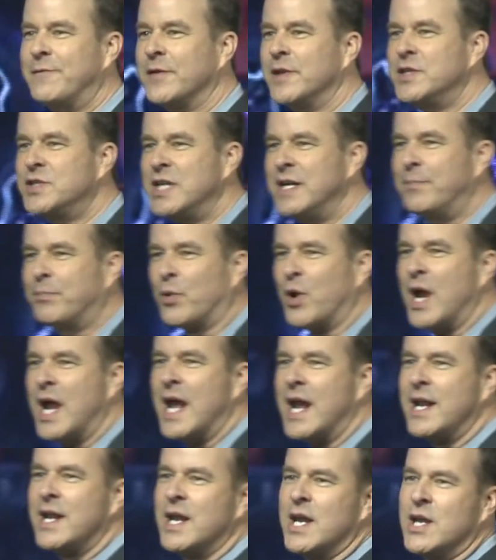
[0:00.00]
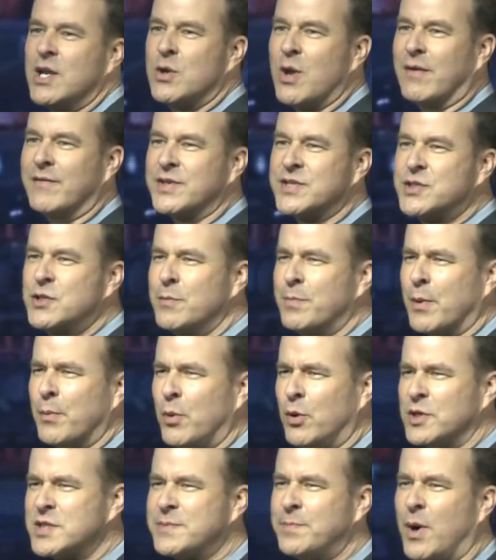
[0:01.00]
for the Jeep brand to have a Super
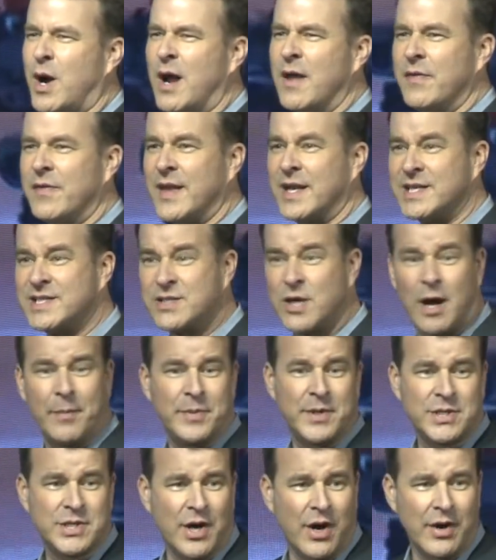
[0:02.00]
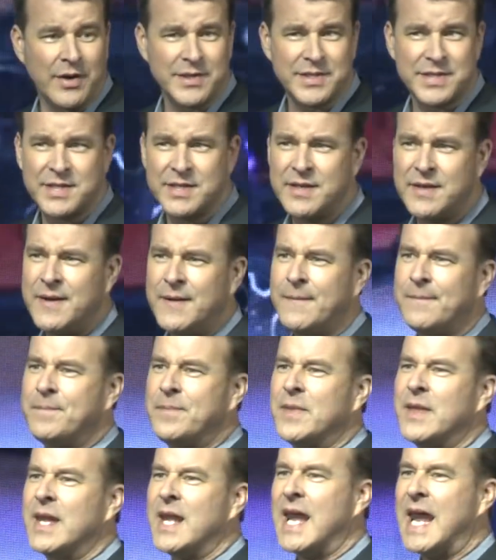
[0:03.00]
Bowl spot that has topped the charts
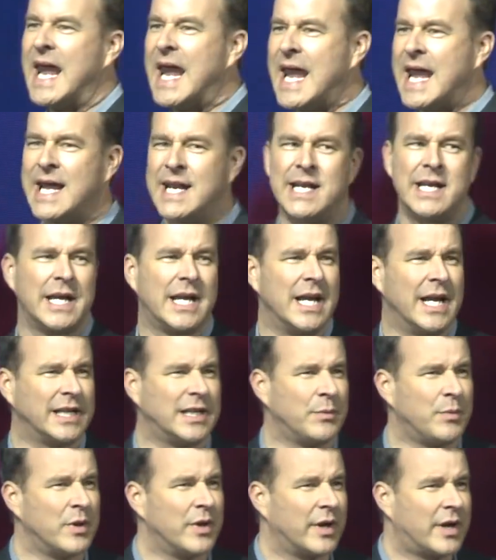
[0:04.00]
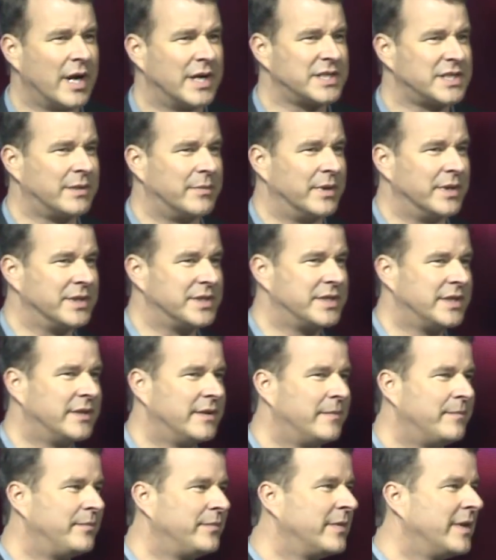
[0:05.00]
and connected with our customers.
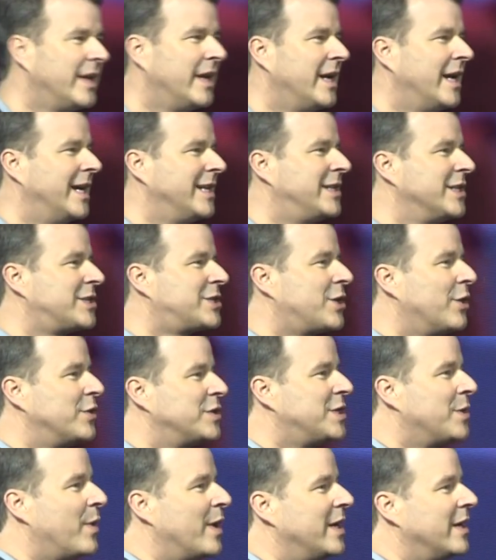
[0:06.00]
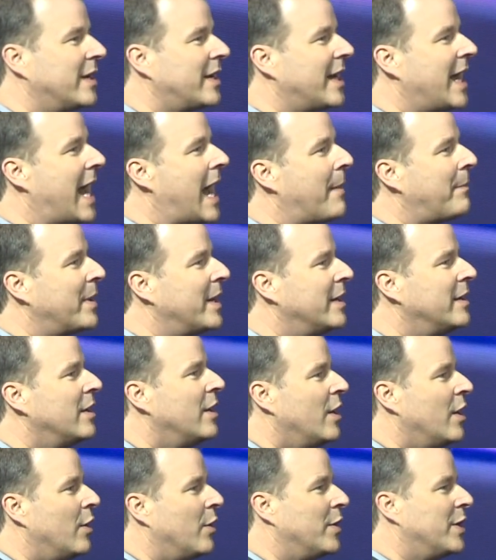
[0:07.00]
It just shows you what can happen
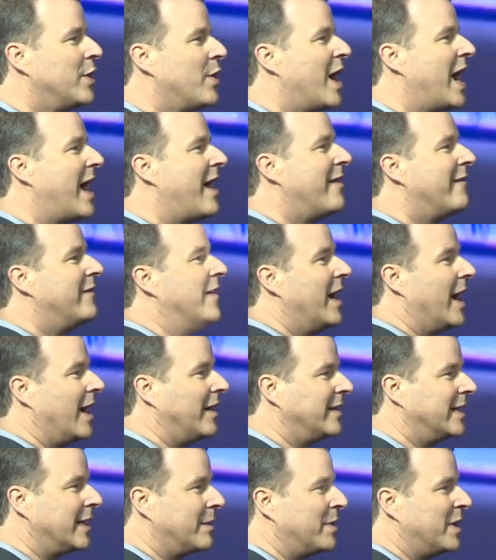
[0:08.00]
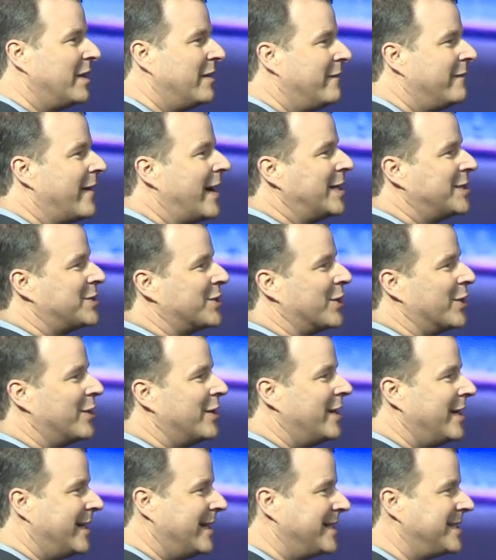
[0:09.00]
when you have a little bit of
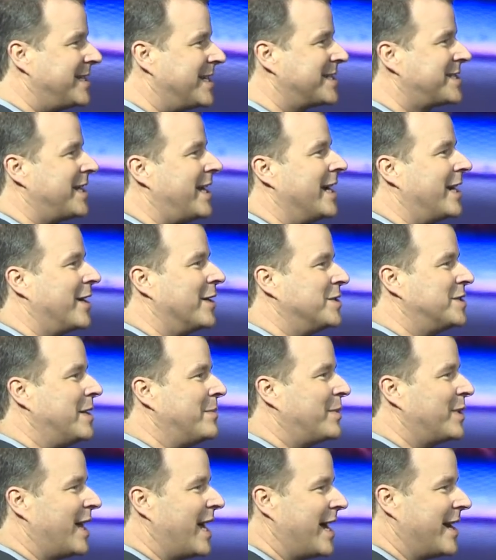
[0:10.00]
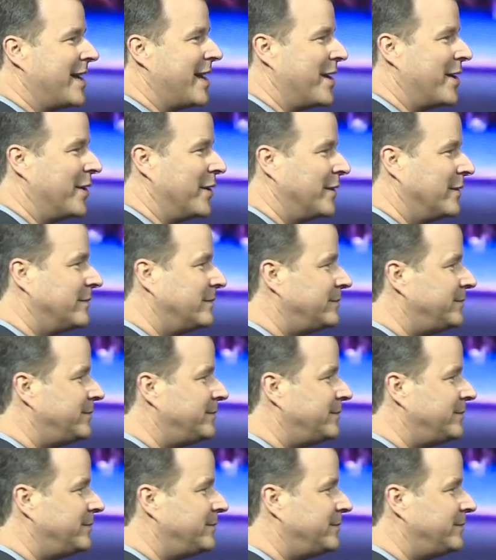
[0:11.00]
adventure, just like our Jeep Gladiator.